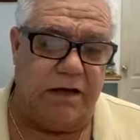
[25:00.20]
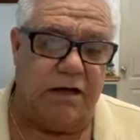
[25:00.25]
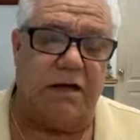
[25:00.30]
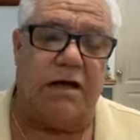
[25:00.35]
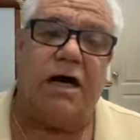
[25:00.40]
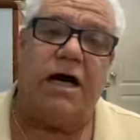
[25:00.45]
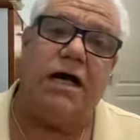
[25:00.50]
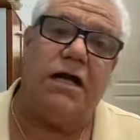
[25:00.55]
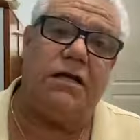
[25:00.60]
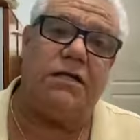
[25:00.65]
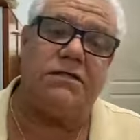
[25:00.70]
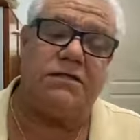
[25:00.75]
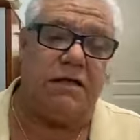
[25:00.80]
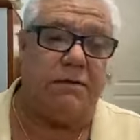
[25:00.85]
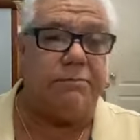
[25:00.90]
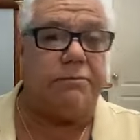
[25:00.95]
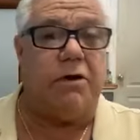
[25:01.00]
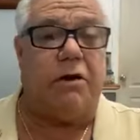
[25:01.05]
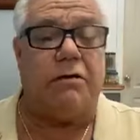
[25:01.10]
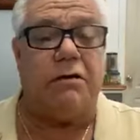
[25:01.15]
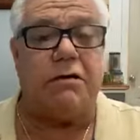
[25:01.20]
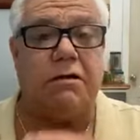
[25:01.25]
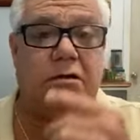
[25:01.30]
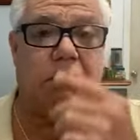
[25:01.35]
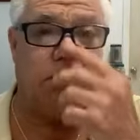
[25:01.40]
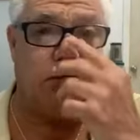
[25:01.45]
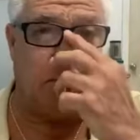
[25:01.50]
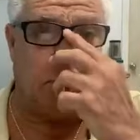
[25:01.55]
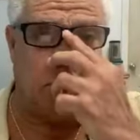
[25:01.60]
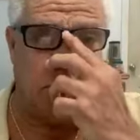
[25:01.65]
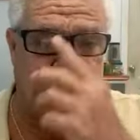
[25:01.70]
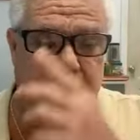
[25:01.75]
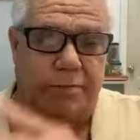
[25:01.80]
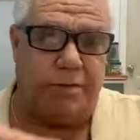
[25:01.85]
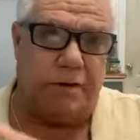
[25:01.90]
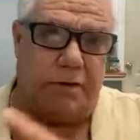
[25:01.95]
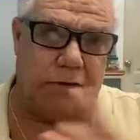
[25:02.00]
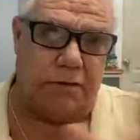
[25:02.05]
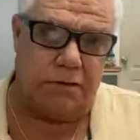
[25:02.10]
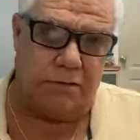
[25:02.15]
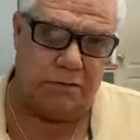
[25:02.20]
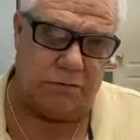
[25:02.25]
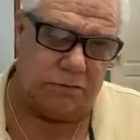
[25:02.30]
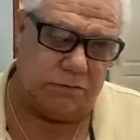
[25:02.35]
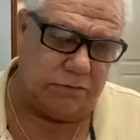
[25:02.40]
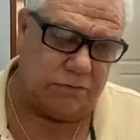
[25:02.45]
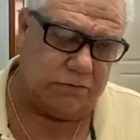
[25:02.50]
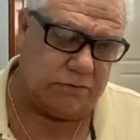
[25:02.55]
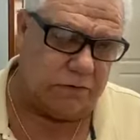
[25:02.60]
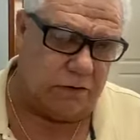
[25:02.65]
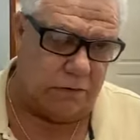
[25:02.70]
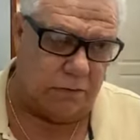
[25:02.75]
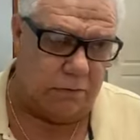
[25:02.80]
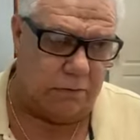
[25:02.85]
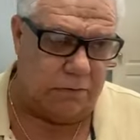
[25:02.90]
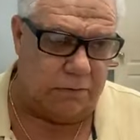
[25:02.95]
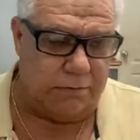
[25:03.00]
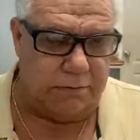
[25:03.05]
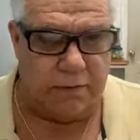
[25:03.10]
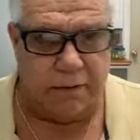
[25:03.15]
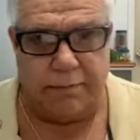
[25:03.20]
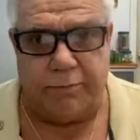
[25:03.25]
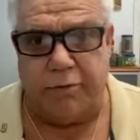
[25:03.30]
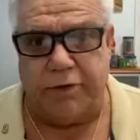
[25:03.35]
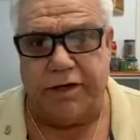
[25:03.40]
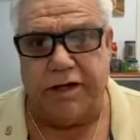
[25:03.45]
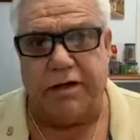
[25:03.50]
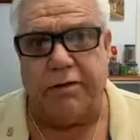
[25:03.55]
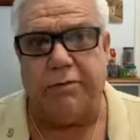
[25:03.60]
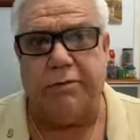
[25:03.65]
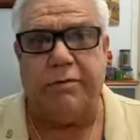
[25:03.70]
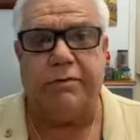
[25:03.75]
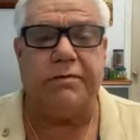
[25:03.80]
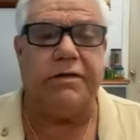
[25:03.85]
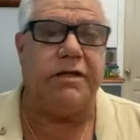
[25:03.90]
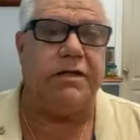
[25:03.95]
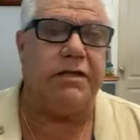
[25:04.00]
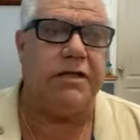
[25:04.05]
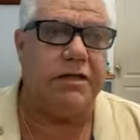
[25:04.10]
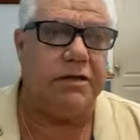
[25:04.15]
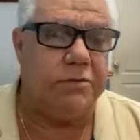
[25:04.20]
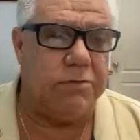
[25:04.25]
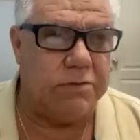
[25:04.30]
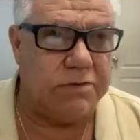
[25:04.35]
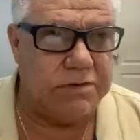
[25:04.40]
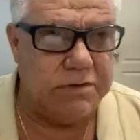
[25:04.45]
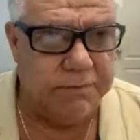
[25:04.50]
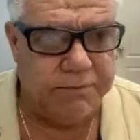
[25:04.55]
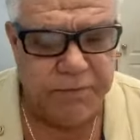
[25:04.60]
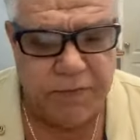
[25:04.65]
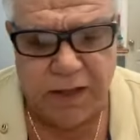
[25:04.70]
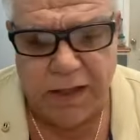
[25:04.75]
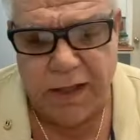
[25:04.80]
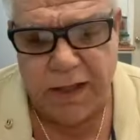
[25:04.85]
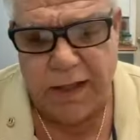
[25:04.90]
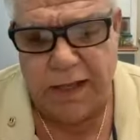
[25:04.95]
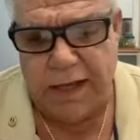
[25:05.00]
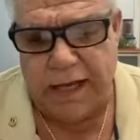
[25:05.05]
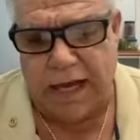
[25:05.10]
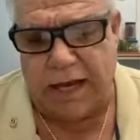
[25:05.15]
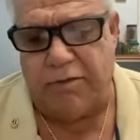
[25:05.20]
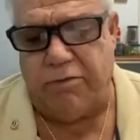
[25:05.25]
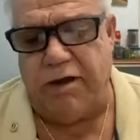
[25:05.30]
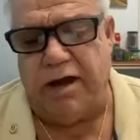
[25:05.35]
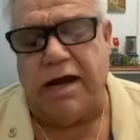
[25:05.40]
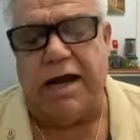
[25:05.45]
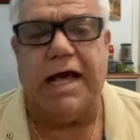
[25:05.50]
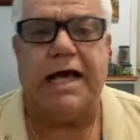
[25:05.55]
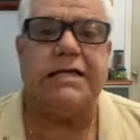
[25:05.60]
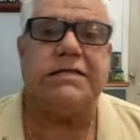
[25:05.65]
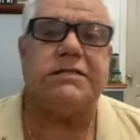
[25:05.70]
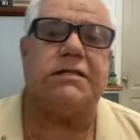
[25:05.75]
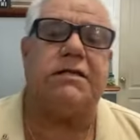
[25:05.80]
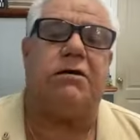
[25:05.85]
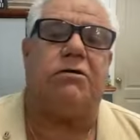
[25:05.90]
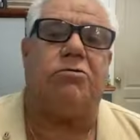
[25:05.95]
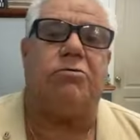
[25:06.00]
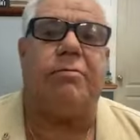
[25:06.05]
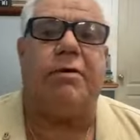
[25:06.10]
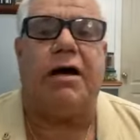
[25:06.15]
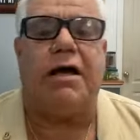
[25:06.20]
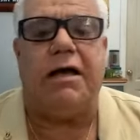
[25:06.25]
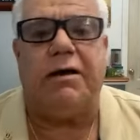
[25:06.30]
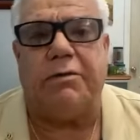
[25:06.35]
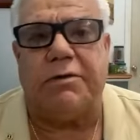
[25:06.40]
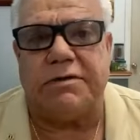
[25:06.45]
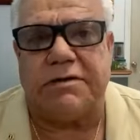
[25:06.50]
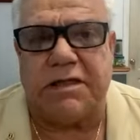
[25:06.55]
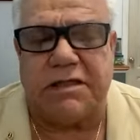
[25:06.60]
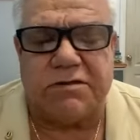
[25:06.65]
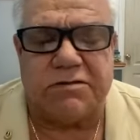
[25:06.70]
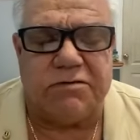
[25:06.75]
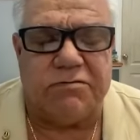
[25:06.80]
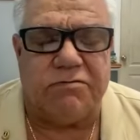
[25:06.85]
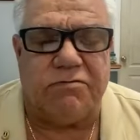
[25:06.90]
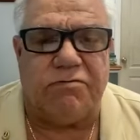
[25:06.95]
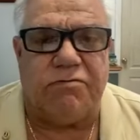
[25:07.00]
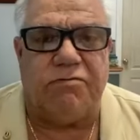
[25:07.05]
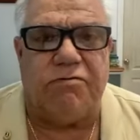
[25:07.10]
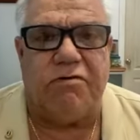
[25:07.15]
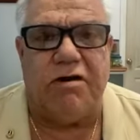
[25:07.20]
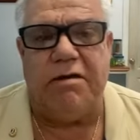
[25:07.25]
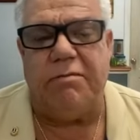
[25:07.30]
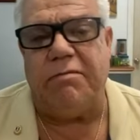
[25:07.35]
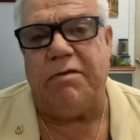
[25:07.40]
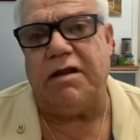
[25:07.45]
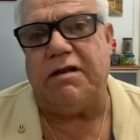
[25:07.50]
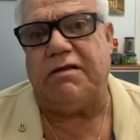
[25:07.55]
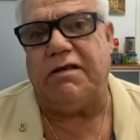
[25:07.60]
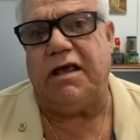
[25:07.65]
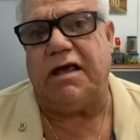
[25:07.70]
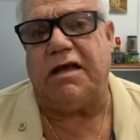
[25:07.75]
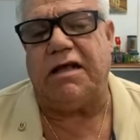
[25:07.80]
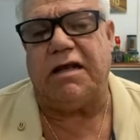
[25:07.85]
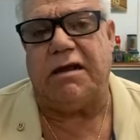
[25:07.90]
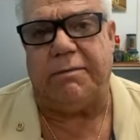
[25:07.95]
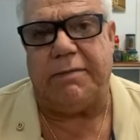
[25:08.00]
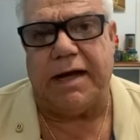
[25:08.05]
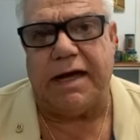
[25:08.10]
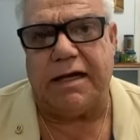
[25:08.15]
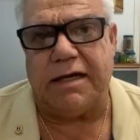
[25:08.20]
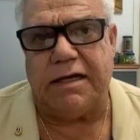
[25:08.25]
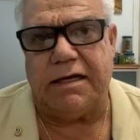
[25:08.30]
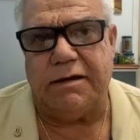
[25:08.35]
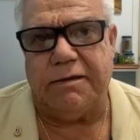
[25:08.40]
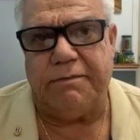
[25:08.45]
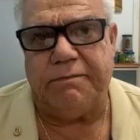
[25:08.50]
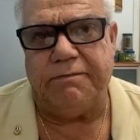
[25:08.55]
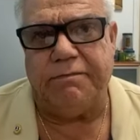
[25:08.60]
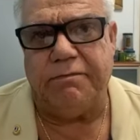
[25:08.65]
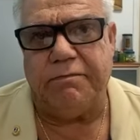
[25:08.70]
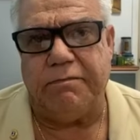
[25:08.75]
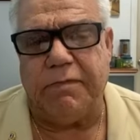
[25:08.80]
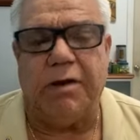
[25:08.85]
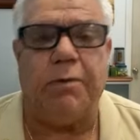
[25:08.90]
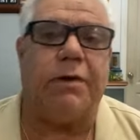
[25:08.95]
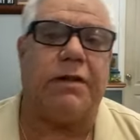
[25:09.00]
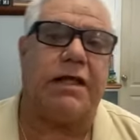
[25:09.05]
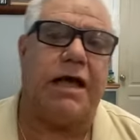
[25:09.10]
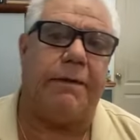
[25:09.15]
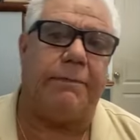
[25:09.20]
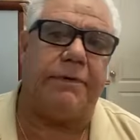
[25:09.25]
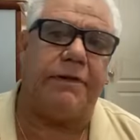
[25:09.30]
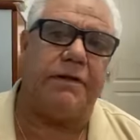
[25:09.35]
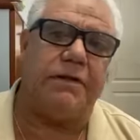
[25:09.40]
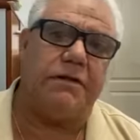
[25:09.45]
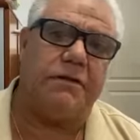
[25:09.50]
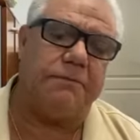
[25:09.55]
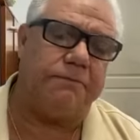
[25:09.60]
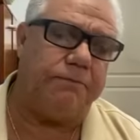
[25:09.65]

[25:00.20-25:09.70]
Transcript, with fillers: the other islands, and I'm talking now Aruba, Curacao, Bonaire, they did those. I realized in Aruba I was extremely taken aback by what happened.